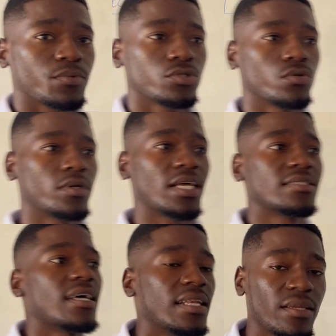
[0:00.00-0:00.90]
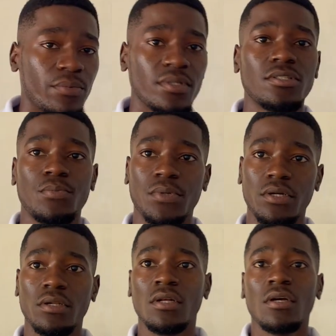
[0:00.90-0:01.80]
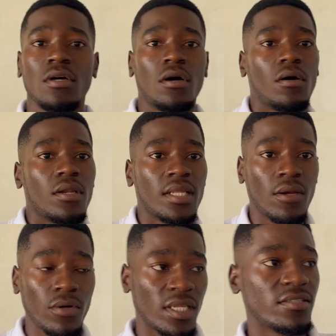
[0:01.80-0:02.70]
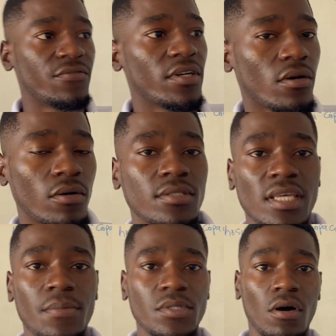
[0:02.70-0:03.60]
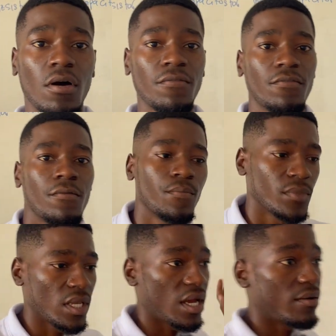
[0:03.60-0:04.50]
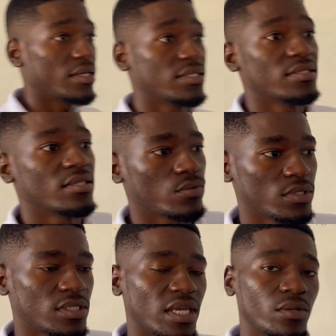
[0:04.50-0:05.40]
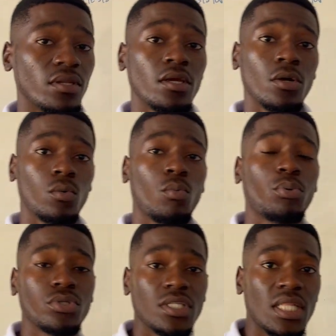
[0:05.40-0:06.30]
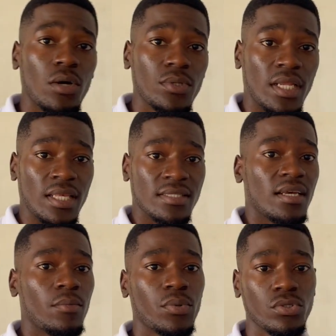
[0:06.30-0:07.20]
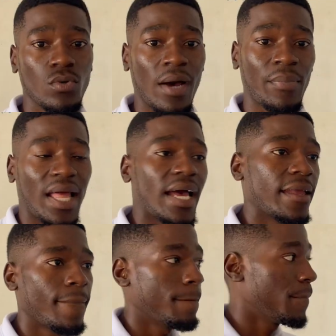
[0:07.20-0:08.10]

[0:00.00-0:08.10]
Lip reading: you should understand the principle or the different concepts of RLC secret. Then we'll proceed now with an example to apply